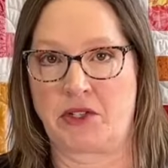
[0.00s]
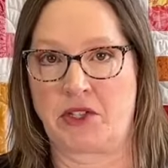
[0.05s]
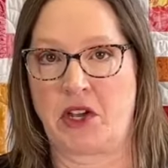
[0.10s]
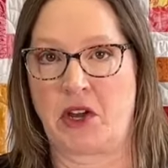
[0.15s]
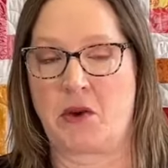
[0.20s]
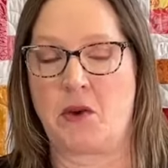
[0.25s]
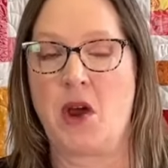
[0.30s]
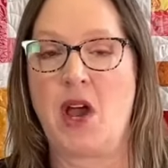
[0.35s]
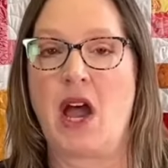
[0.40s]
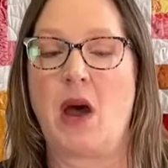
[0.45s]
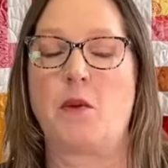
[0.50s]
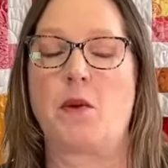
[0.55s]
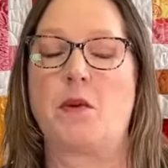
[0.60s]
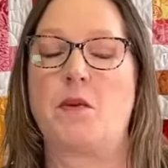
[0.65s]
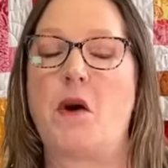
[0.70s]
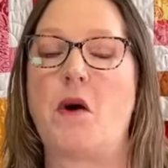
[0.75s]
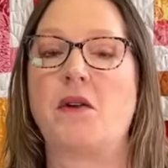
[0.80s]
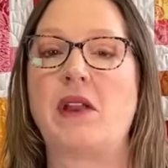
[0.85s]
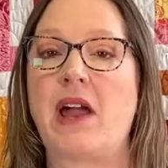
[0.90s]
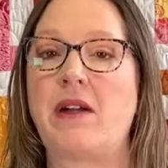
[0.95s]
So we
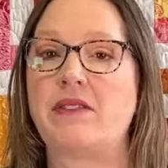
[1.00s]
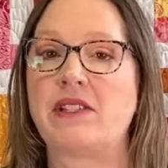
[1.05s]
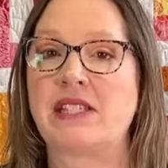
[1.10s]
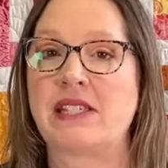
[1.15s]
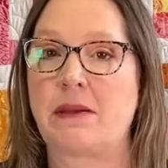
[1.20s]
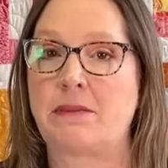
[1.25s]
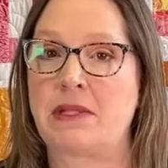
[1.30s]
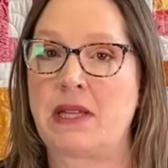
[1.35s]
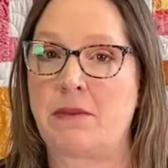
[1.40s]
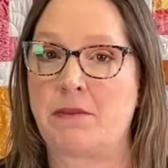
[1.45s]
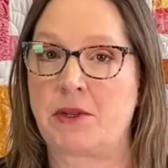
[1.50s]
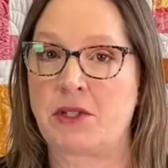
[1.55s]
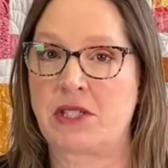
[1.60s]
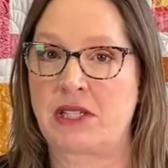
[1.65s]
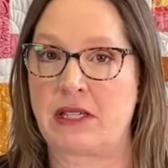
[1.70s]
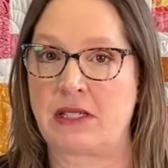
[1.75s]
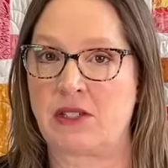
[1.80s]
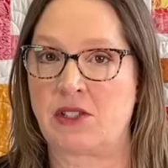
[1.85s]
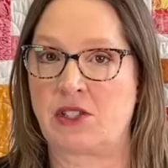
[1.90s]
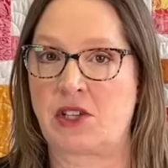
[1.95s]
won't have a September
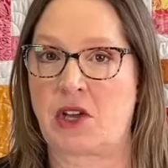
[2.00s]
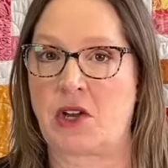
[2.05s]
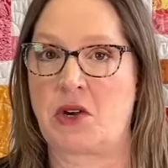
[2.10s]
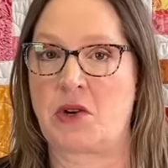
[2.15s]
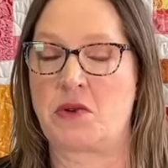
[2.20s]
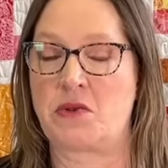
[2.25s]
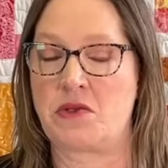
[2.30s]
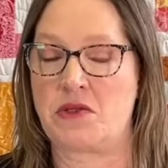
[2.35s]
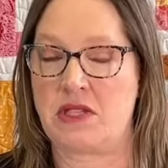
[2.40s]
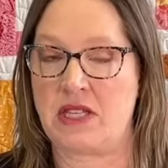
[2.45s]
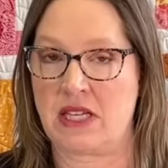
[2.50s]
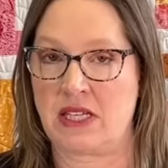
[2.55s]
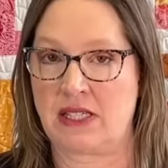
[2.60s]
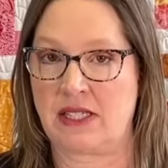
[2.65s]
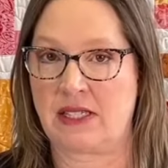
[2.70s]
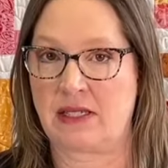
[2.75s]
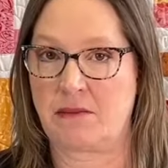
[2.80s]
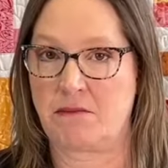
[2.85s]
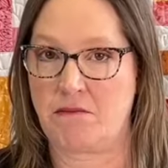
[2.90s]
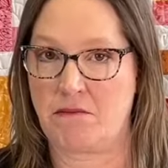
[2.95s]
sit and sew
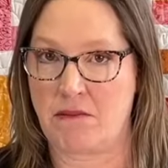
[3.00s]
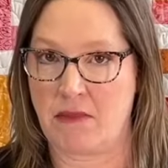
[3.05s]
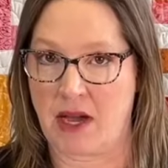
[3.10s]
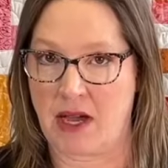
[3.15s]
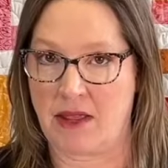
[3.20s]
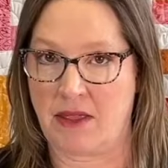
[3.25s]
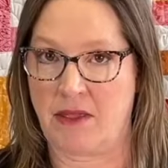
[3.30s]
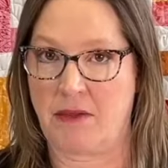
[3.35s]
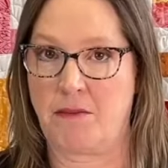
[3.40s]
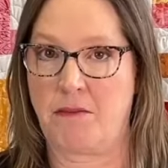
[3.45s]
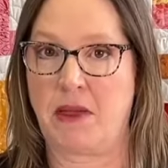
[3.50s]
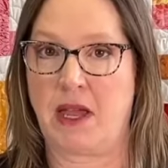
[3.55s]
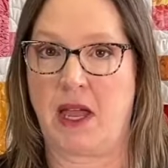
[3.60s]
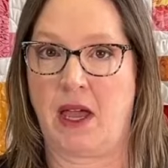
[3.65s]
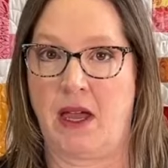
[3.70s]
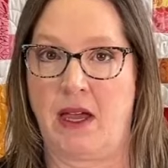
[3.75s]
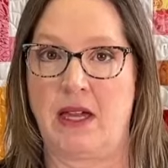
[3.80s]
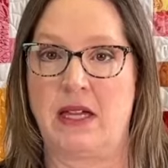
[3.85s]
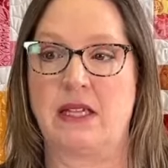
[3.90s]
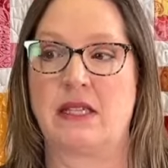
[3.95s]
this month
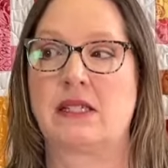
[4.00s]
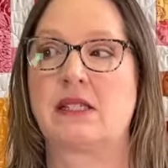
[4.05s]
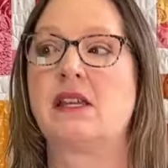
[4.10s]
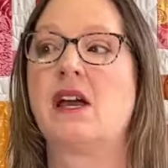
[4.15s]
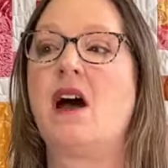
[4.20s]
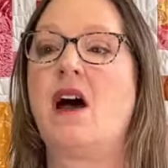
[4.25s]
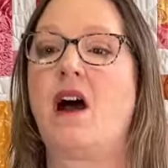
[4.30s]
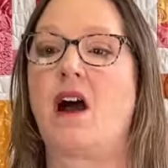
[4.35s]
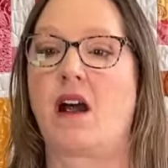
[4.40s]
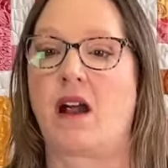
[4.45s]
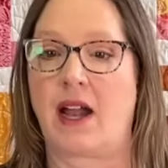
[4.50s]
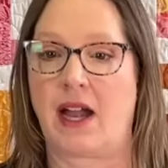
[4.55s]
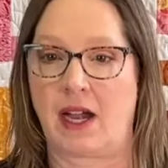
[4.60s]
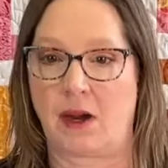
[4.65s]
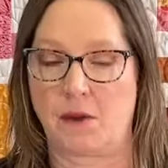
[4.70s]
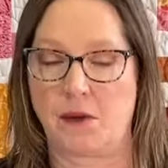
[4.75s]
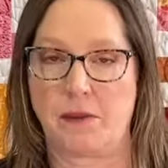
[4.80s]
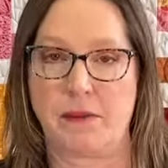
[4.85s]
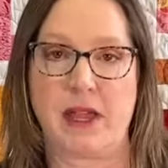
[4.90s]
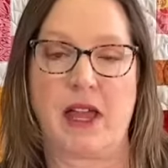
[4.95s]
because our
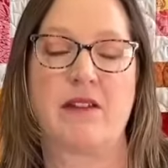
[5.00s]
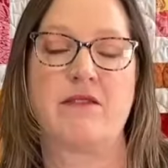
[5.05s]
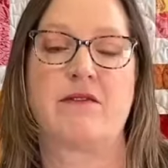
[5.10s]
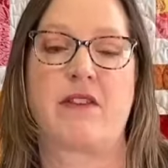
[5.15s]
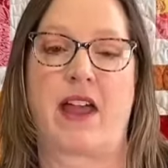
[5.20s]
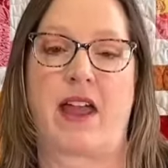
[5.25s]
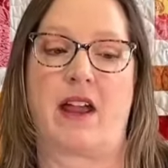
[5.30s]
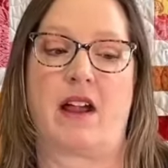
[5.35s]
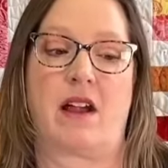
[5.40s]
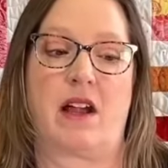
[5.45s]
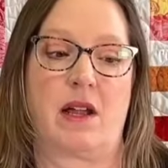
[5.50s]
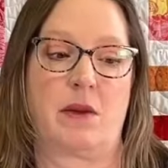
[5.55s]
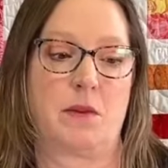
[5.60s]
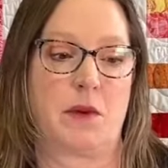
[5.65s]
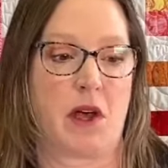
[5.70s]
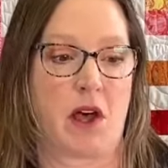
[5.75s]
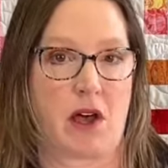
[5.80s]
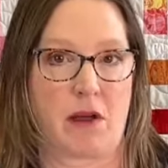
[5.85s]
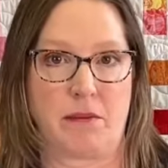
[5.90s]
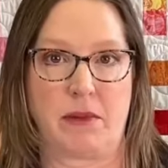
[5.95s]
hair will be on fire and
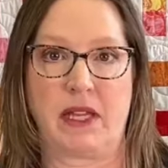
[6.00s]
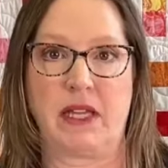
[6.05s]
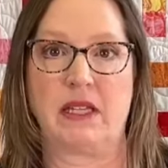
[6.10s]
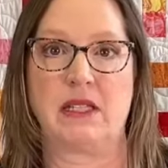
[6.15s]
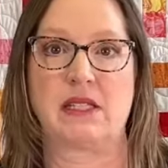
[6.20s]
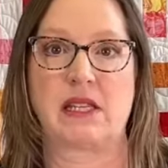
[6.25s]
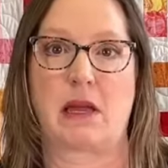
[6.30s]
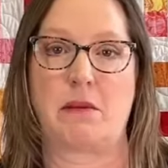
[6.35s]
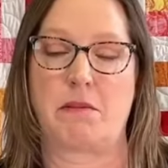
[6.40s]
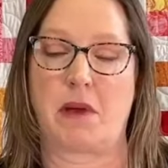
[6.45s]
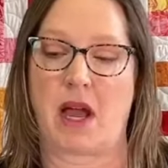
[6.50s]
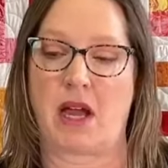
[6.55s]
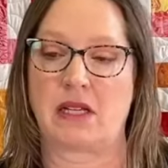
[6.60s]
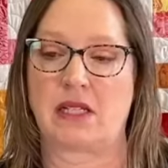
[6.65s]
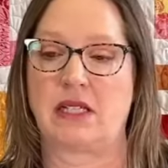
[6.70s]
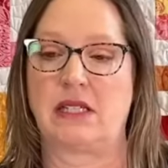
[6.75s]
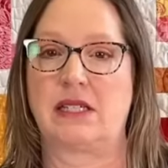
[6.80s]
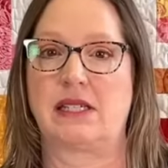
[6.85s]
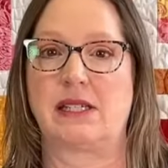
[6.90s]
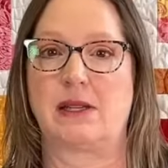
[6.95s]
we'll all be inside
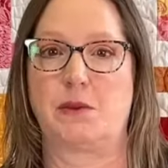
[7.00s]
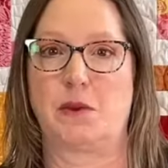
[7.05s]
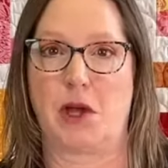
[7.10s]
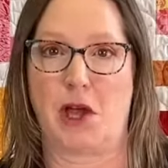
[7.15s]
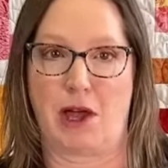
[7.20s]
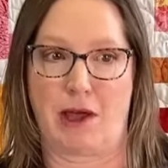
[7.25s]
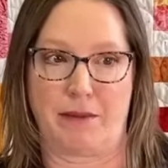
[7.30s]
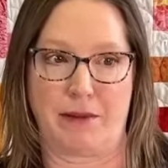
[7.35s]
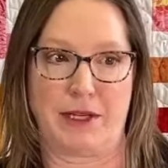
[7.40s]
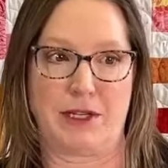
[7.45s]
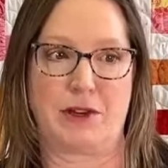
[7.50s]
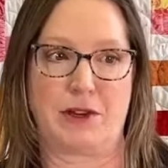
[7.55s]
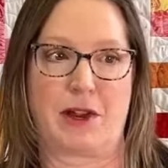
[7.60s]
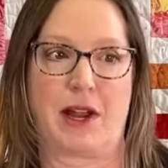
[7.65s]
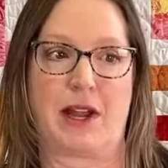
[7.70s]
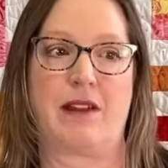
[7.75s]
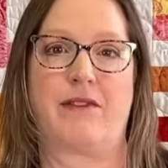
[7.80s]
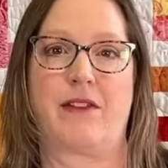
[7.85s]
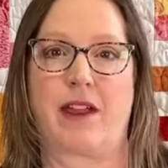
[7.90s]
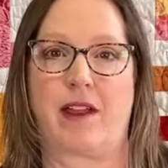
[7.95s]
boxes and we'll all be
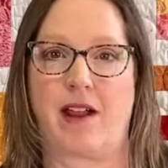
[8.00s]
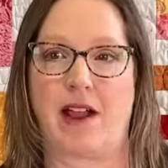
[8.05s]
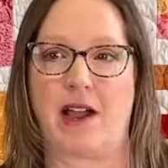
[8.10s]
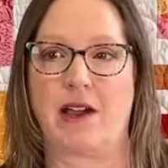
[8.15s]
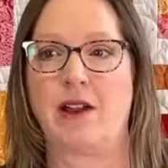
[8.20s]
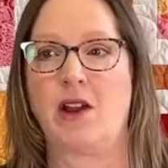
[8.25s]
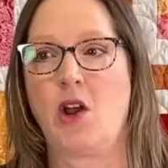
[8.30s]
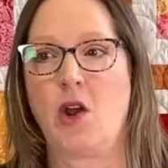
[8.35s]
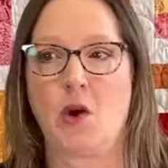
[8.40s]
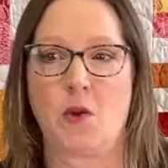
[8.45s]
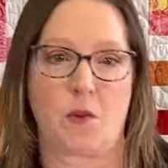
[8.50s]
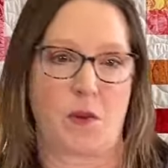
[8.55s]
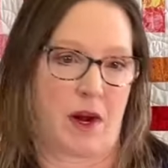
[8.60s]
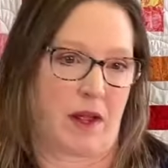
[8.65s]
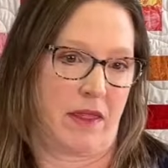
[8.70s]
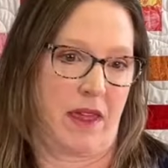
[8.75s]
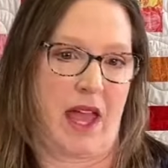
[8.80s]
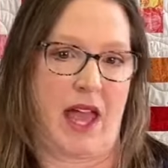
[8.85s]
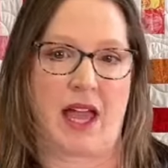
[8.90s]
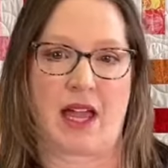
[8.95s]
trying to figure out
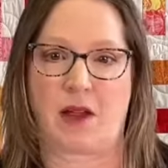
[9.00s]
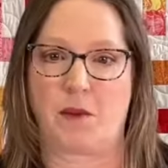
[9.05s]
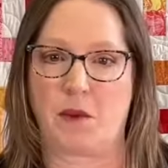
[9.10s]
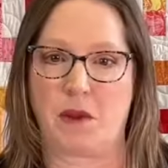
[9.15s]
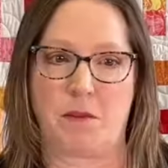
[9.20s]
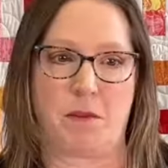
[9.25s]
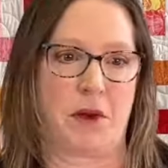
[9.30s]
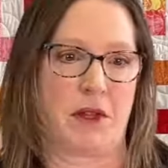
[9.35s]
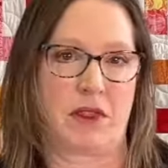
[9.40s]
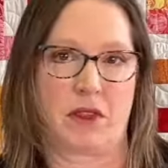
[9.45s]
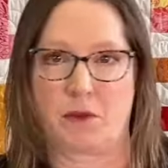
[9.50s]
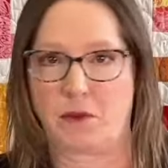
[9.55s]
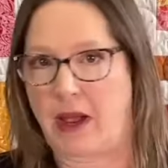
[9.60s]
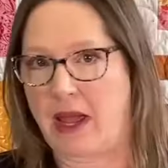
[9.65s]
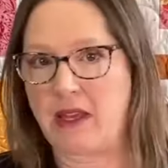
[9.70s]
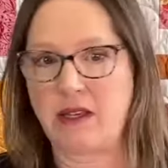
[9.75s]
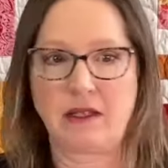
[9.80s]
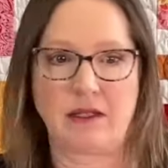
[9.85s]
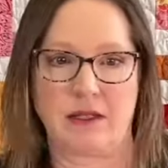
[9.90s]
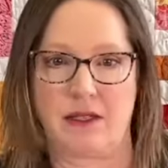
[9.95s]
where the heck we put the
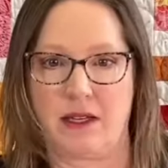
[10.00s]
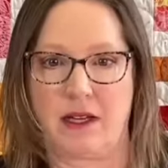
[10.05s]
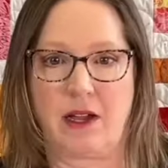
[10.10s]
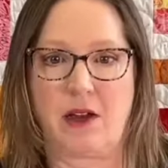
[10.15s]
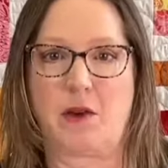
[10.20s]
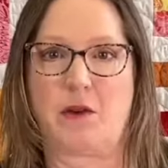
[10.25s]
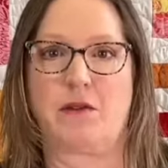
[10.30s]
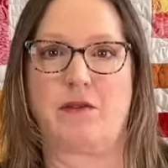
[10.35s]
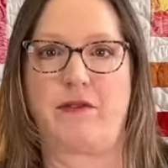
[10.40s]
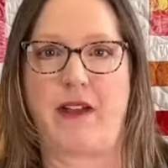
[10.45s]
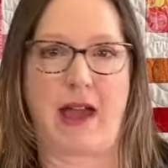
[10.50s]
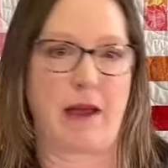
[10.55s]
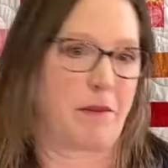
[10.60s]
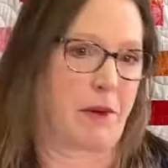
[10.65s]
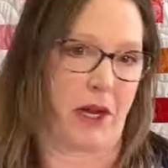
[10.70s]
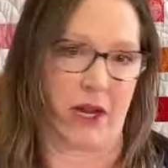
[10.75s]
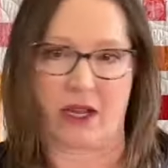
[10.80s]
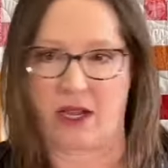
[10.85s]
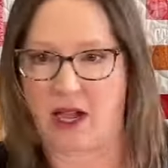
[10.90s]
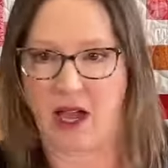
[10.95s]
red, you know,
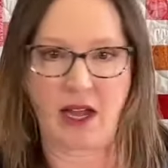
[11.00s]
fabric.